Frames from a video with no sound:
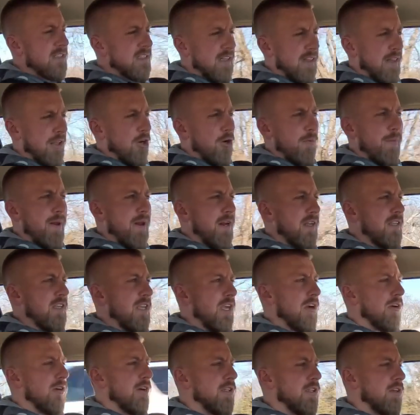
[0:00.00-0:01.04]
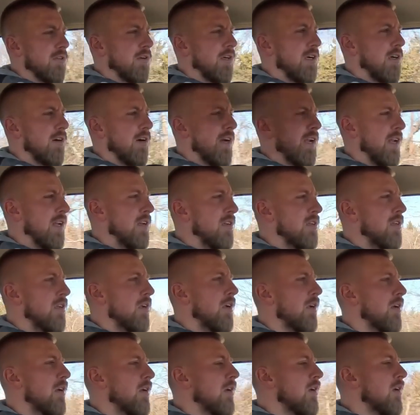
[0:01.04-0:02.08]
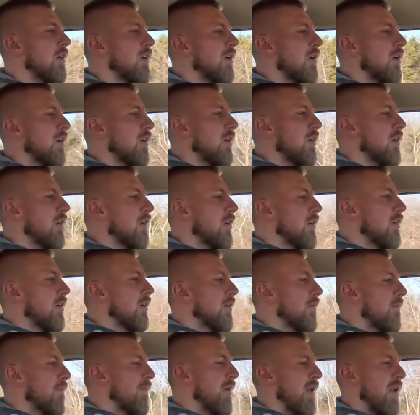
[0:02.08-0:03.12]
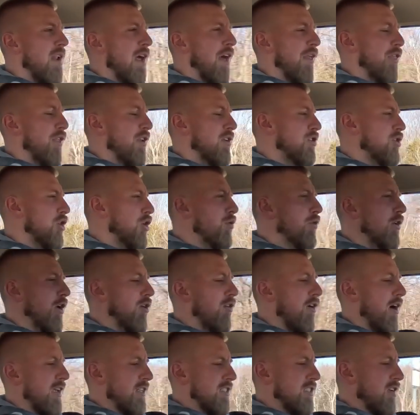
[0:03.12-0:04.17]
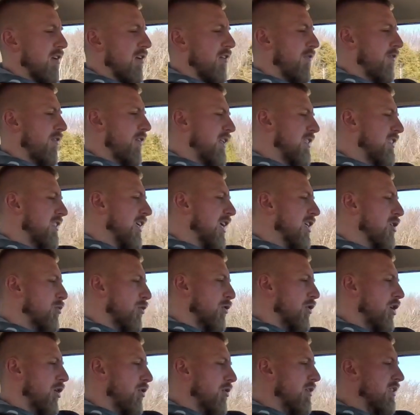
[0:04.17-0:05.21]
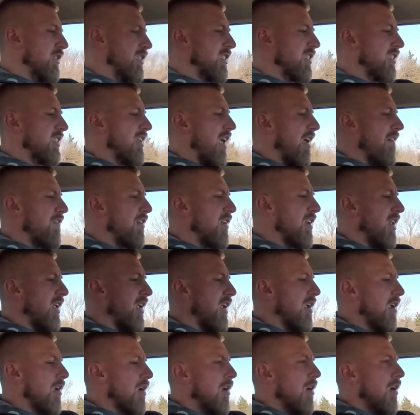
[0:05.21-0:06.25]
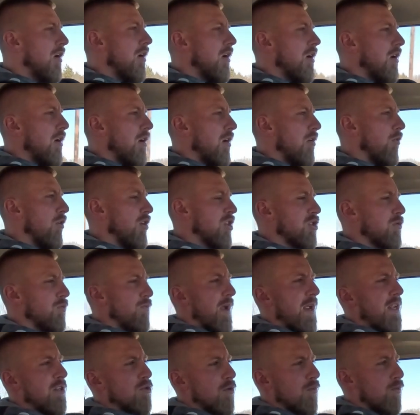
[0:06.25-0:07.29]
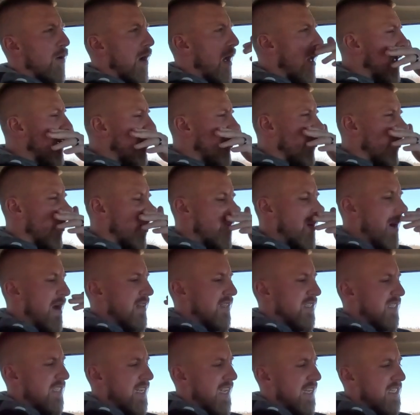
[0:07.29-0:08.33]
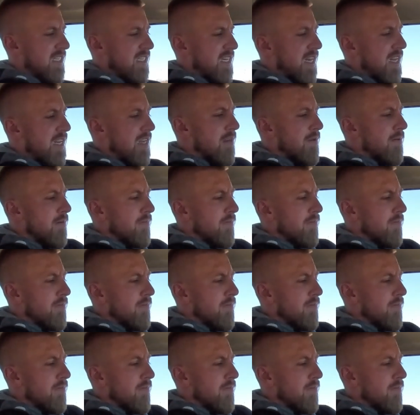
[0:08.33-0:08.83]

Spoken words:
a little bit of gear in the rear end, but nothing too aggressive. It says we're doing 70, which means we're probably doing about 60.